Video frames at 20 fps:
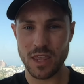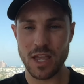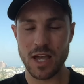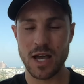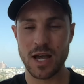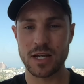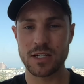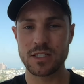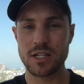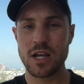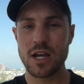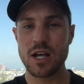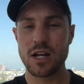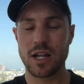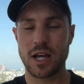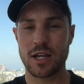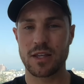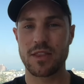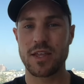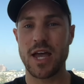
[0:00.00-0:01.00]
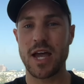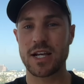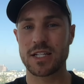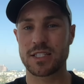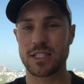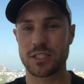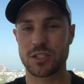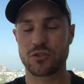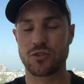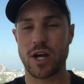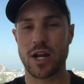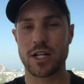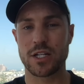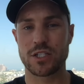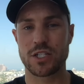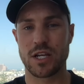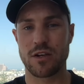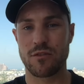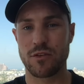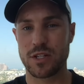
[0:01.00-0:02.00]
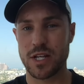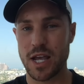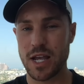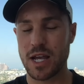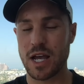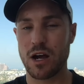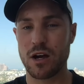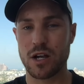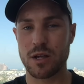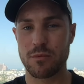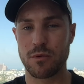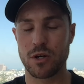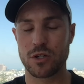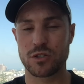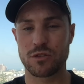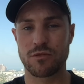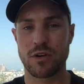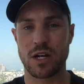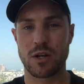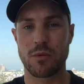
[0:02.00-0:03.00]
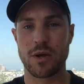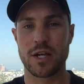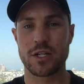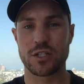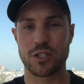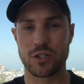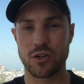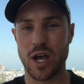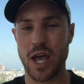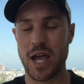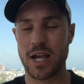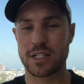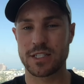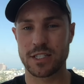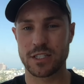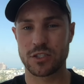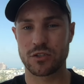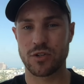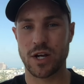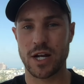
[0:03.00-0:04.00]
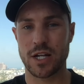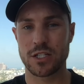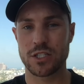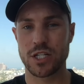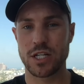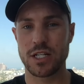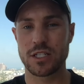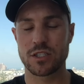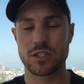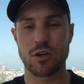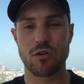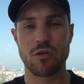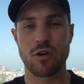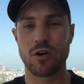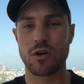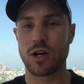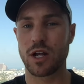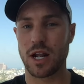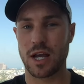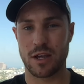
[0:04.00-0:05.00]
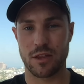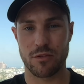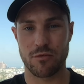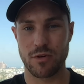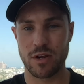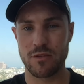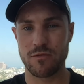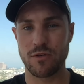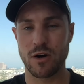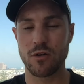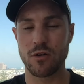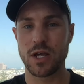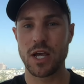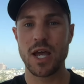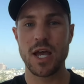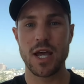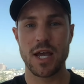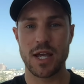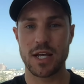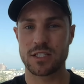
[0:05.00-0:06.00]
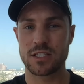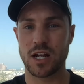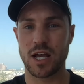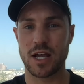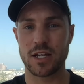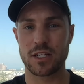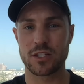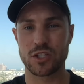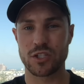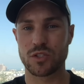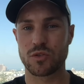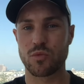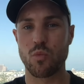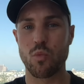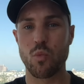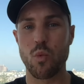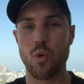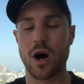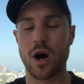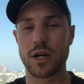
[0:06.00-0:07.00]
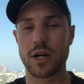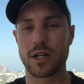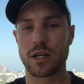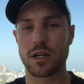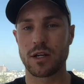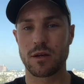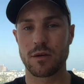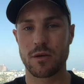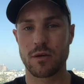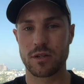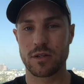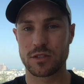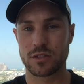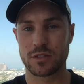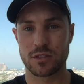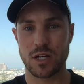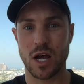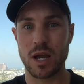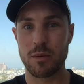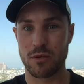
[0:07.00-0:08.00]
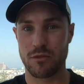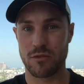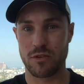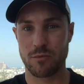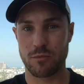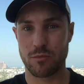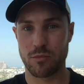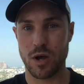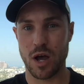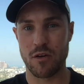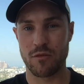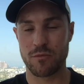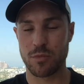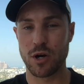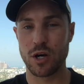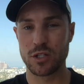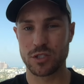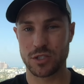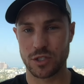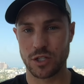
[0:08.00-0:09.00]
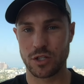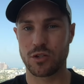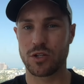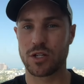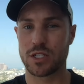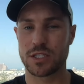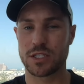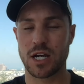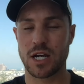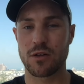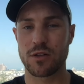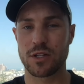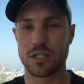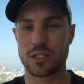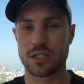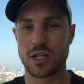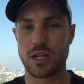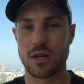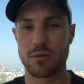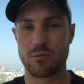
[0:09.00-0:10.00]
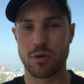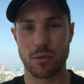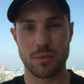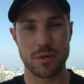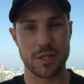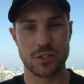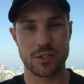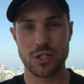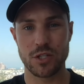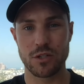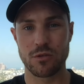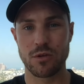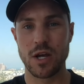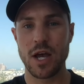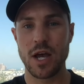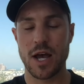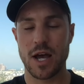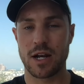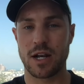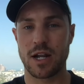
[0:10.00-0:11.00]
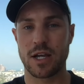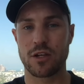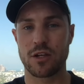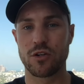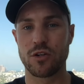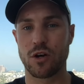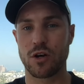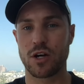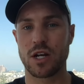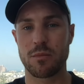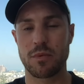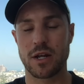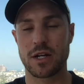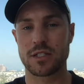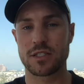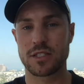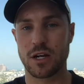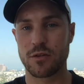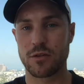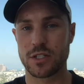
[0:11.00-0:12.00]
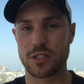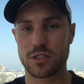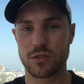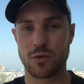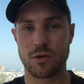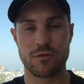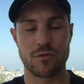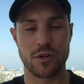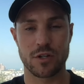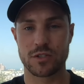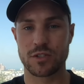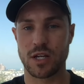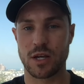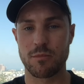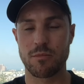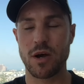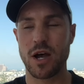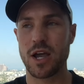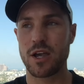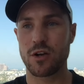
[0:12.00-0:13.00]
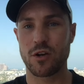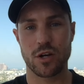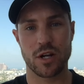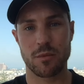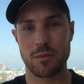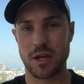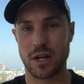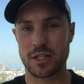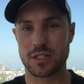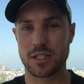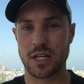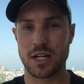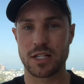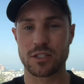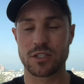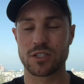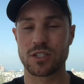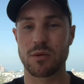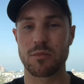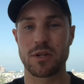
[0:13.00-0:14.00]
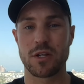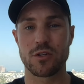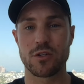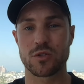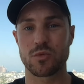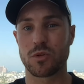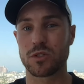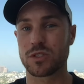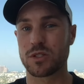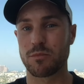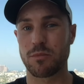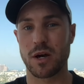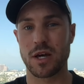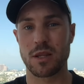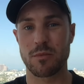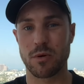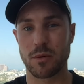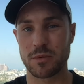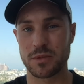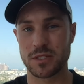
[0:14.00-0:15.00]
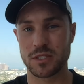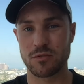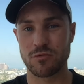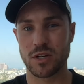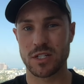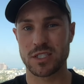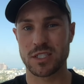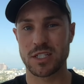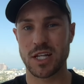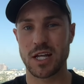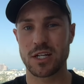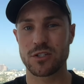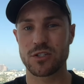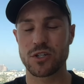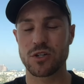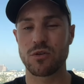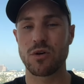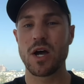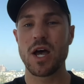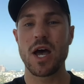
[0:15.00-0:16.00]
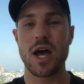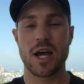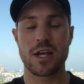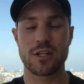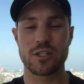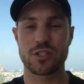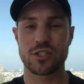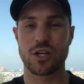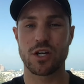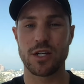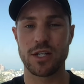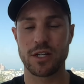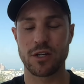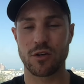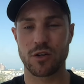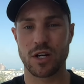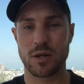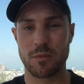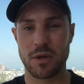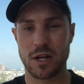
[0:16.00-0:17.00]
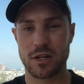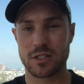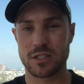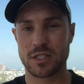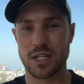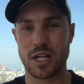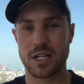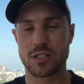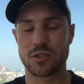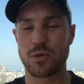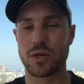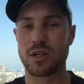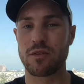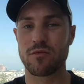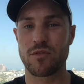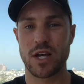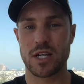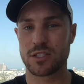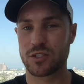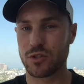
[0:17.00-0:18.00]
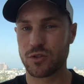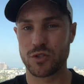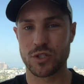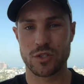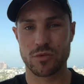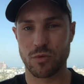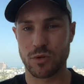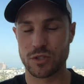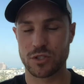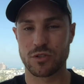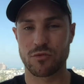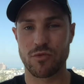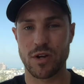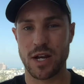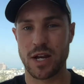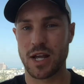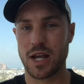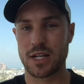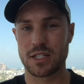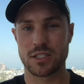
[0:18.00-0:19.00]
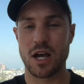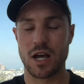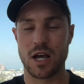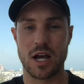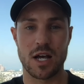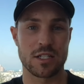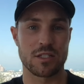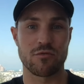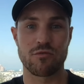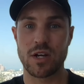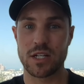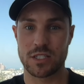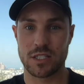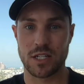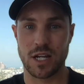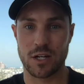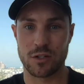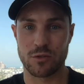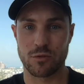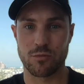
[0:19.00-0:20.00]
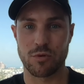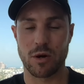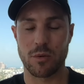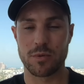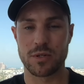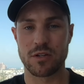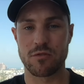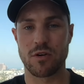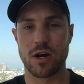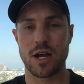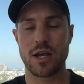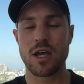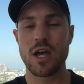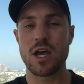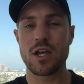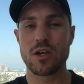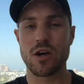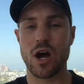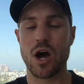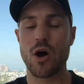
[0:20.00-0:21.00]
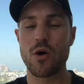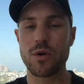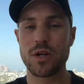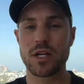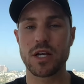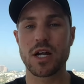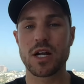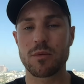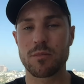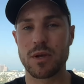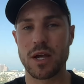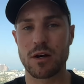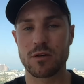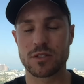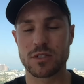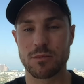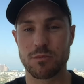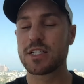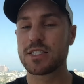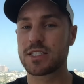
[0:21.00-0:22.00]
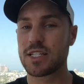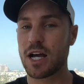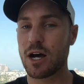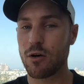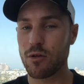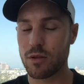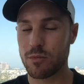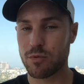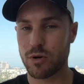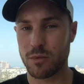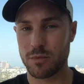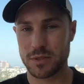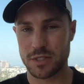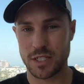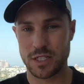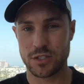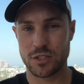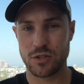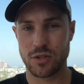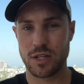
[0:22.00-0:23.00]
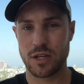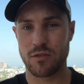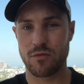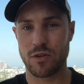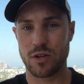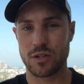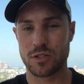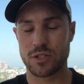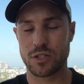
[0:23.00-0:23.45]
And like the exit strategy, if you take out a commercial valuation, your exit strategy is no longer like threefold. It's like just one type of person that you can sell this property to. And like, you're not going to be able to sell this to a first time buyer. You're not going to be able to sell it to somebody who just wants to buy the property as a residential. And you're certainly not going to be able to sell it to an investor who just wants to rent it as a residential property, right? You're only going to be able to sell the property to